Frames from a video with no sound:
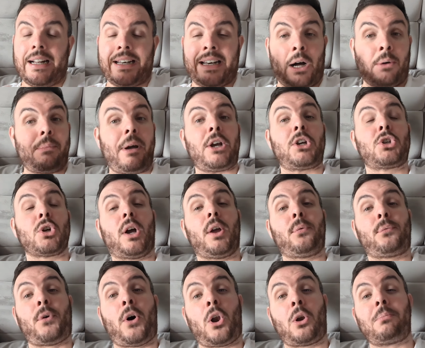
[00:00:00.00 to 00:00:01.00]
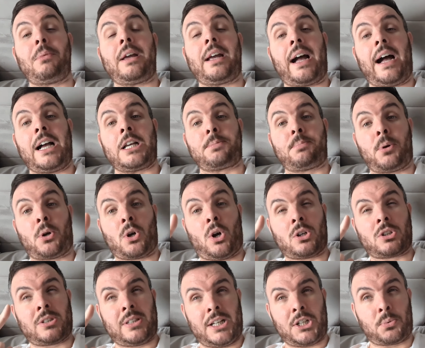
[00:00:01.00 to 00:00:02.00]
Now, make sure you follow me, guys,
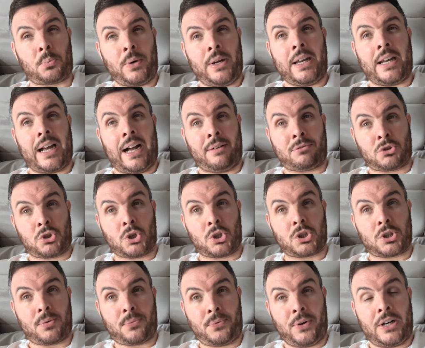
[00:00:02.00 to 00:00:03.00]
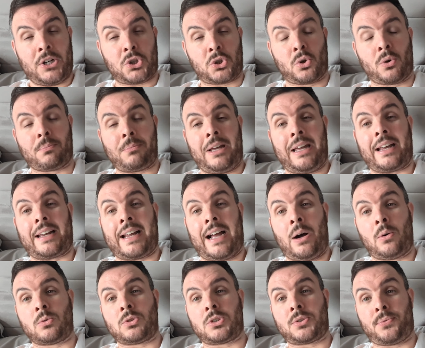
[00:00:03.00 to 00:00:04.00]
because this week I've just finished up my
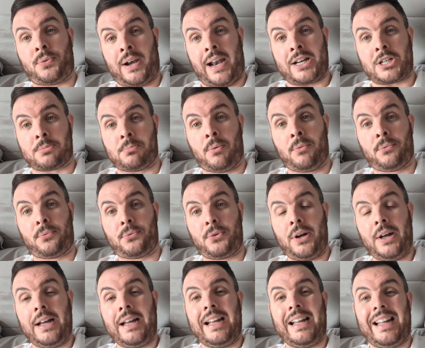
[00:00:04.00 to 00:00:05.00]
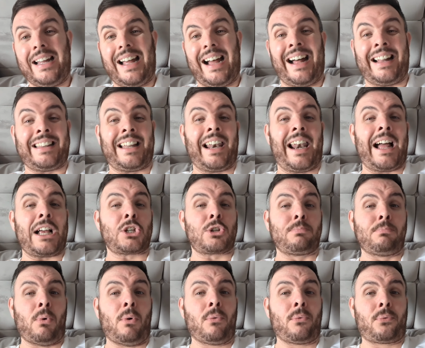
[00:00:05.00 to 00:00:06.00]
accounts for last month. And the last
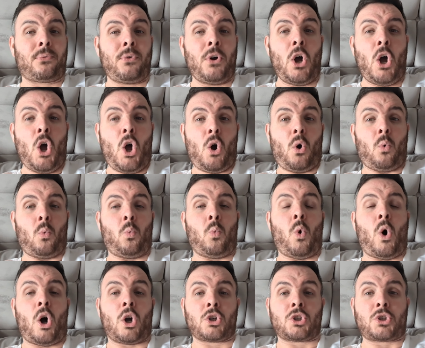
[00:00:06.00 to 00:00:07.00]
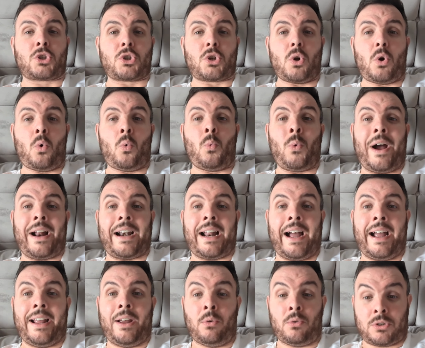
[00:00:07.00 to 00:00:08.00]
month was when
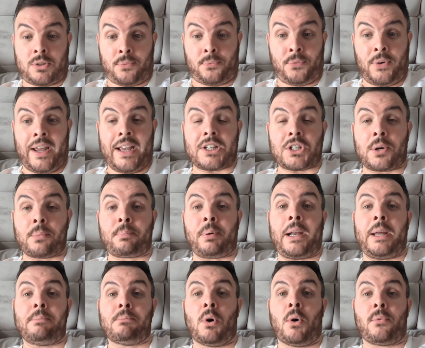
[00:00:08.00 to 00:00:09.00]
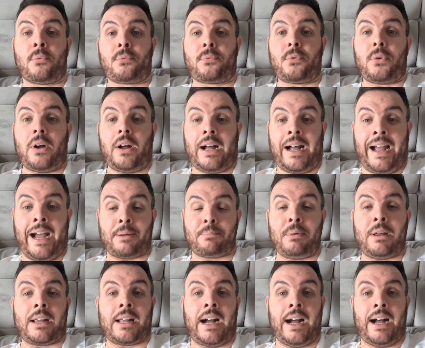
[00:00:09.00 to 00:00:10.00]
I, it was the first complete month I had
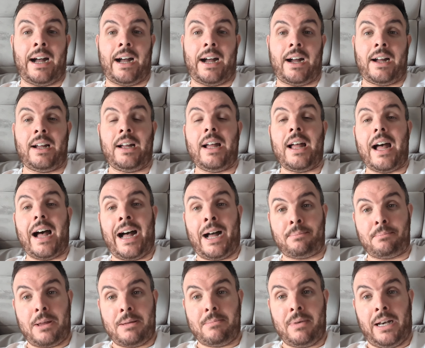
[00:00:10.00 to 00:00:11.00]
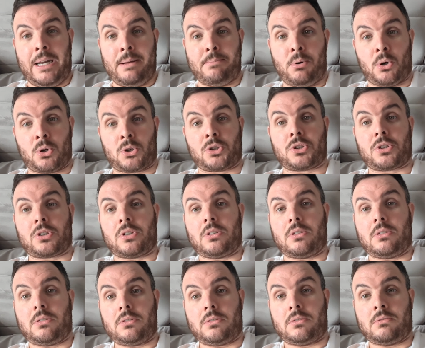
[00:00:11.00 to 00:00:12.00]
my car and my minibus
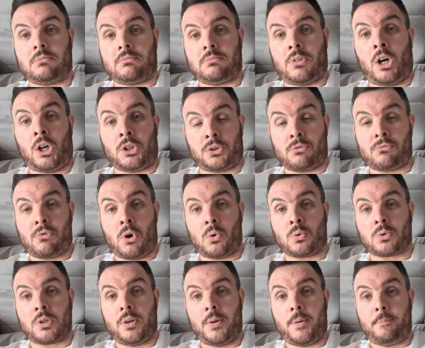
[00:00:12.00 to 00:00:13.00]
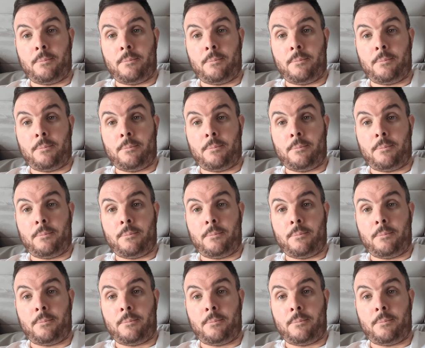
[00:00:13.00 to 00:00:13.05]
on the road.